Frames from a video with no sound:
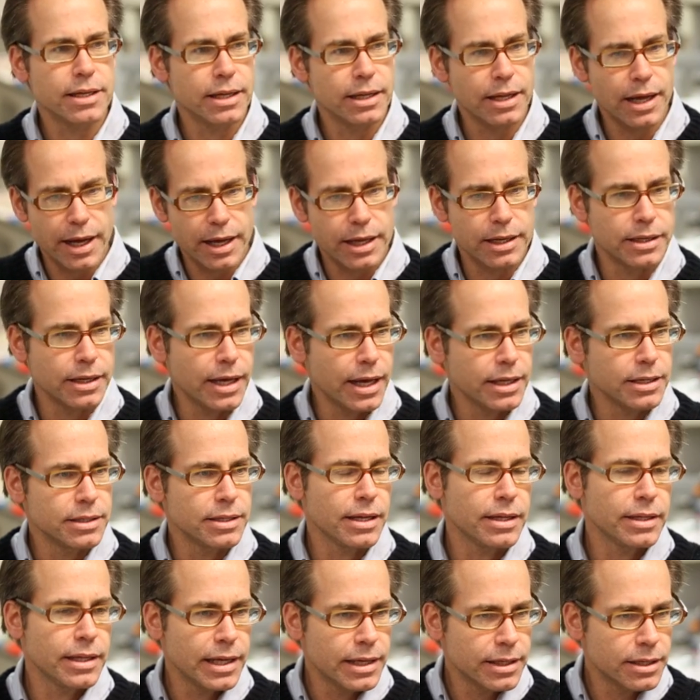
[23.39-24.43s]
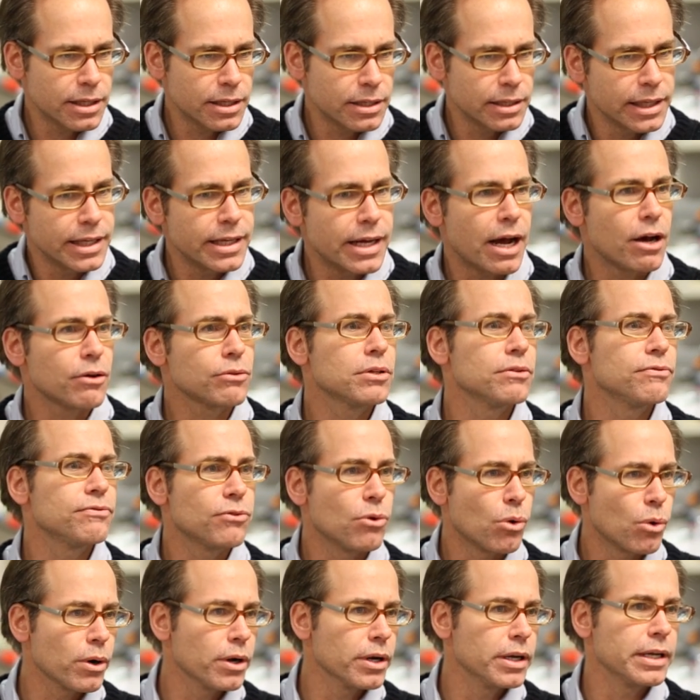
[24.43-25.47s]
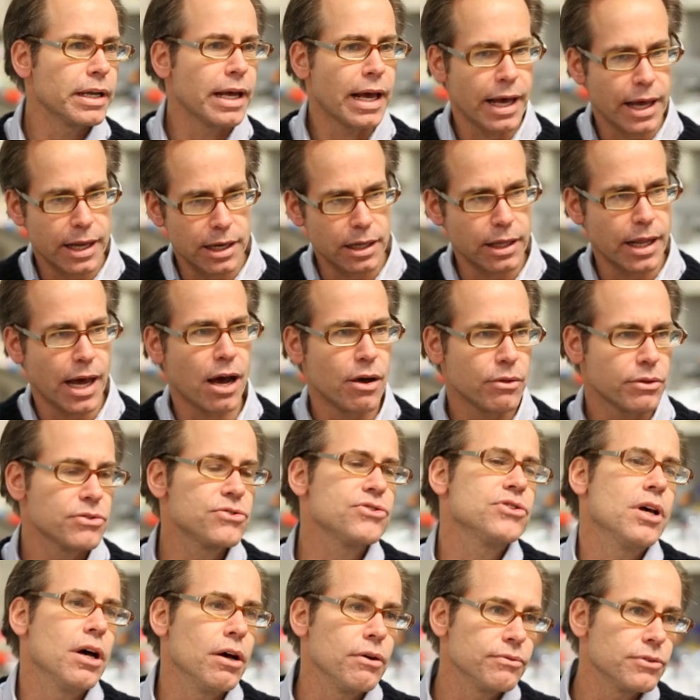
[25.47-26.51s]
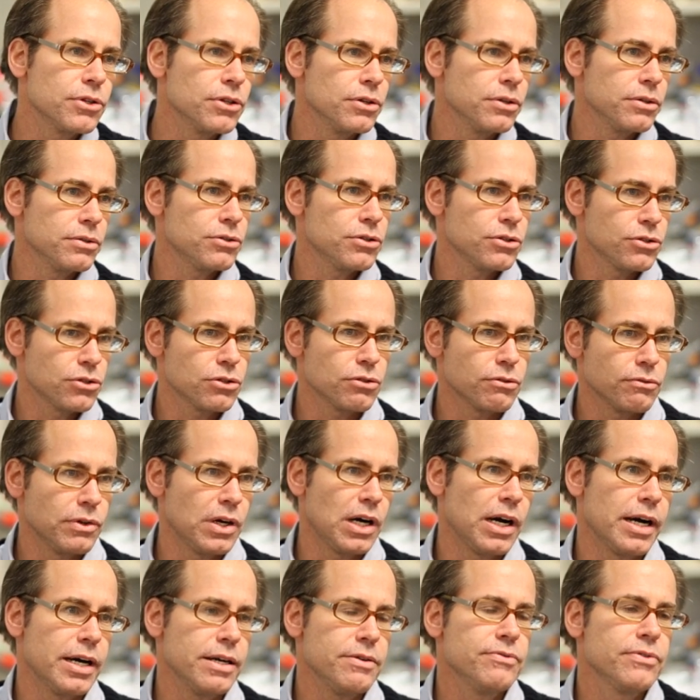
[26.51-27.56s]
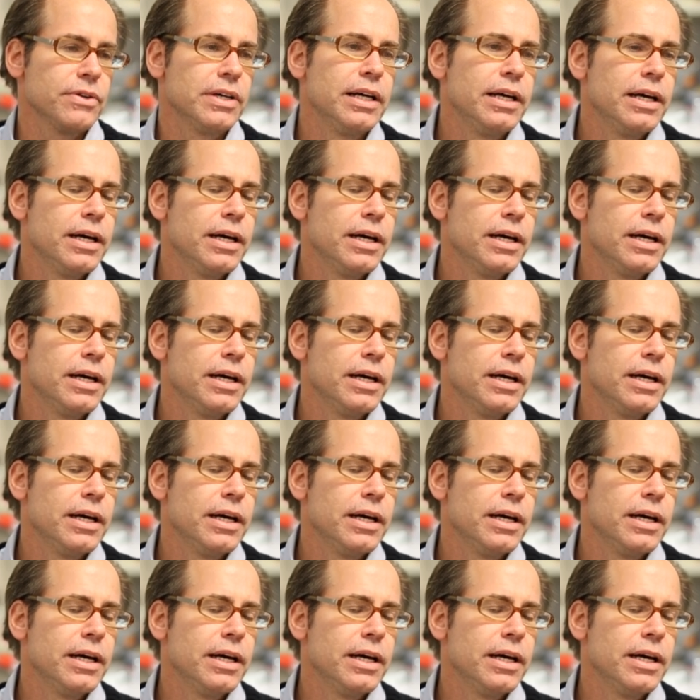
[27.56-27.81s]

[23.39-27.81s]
And they clean out the foreign and allow the self to survive.